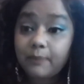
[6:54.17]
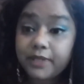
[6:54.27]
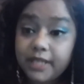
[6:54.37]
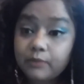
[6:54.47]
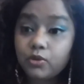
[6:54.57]
that
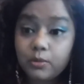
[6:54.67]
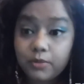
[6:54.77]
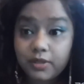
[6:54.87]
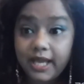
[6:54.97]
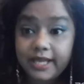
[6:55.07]
became
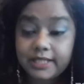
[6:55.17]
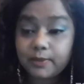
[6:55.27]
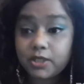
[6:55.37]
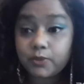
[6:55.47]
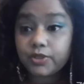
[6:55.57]
normalized
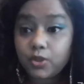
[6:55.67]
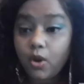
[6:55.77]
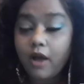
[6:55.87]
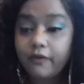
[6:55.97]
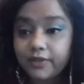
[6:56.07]
because it was so
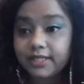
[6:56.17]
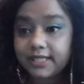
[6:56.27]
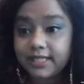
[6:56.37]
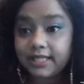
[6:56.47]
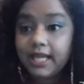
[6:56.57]
often to
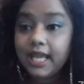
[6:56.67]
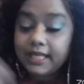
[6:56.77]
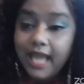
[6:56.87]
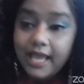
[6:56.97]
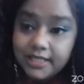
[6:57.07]
see
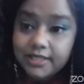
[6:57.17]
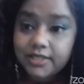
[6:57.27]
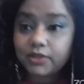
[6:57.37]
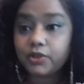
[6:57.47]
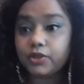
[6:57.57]
caste
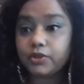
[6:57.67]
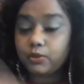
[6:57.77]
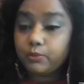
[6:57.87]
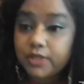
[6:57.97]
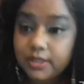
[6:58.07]
slurs
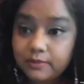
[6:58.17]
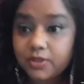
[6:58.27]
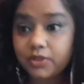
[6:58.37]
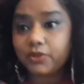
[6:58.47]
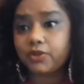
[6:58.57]
or Muslim
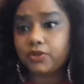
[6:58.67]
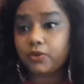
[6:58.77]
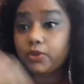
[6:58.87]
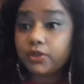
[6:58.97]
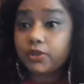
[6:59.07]
slurs
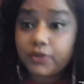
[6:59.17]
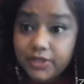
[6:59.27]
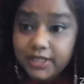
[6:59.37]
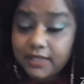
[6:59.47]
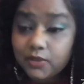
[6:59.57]
or
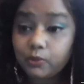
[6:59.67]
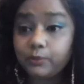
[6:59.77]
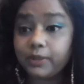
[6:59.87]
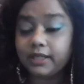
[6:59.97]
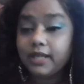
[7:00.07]
slurs against
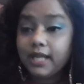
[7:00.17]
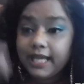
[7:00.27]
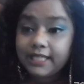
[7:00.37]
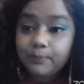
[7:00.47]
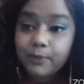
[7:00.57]
women.
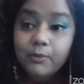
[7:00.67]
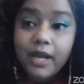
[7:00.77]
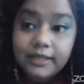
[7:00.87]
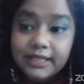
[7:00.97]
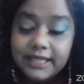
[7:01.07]
Keep in mind